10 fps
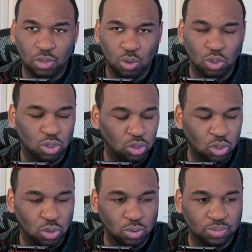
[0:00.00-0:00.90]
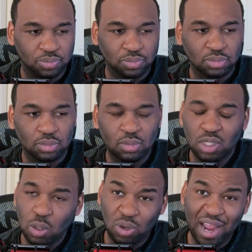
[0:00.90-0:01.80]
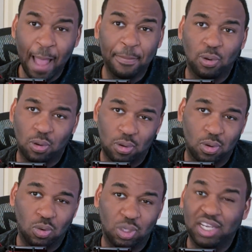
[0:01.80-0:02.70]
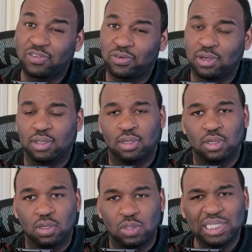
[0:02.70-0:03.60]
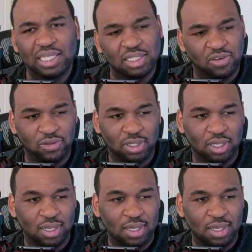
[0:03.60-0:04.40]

No, no, no, no. We're Apple. We're different. We see things differently.